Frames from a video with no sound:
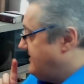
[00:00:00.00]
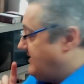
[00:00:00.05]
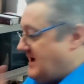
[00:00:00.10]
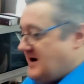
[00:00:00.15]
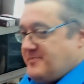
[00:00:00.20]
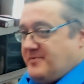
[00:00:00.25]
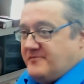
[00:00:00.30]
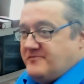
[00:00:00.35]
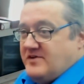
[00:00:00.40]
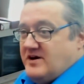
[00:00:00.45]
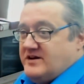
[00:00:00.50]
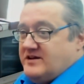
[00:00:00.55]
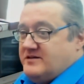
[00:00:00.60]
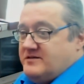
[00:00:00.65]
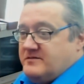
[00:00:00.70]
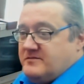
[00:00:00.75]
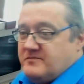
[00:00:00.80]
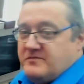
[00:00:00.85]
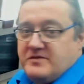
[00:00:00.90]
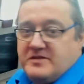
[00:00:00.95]
up and
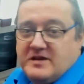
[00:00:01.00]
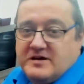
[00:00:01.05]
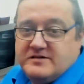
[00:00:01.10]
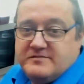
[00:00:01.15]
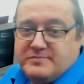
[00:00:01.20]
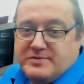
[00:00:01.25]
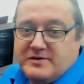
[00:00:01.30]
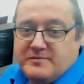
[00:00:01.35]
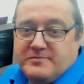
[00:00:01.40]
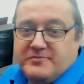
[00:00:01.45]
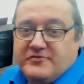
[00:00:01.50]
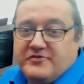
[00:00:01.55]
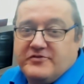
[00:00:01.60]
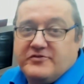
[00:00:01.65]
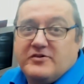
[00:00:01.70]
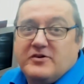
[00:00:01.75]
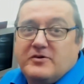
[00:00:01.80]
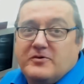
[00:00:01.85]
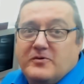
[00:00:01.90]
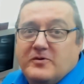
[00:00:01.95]
running, no problems
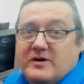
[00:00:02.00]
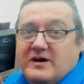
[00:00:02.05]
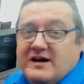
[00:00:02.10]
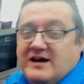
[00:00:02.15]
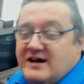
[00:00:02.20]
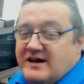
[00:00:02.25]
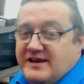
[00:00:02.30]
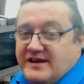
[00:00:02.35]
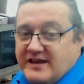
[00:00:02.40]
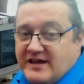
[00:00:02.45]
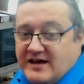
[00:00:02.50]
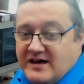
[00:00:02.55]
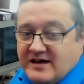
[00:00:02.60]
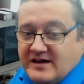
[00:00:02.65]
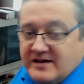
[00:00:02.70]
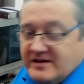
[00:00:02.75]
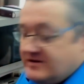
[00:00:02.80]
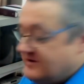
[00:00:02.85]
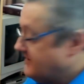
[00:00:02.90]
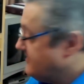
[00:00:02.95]
at all, and
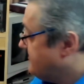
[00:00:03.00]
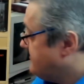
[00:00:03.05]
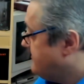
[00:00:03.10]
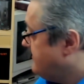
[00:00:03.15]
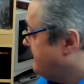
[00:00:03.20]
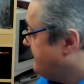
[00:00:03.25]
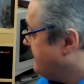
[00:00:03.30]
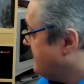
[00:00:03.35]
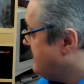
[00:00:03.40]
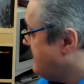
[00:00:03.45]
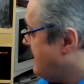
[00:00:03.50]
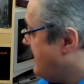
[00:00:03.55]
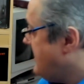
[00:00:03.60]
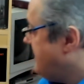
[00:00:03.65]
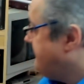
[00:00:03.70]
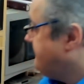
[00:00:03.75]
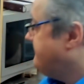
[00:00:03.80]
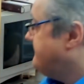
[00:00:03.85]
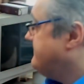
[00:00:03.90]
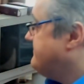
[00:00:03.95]
we've got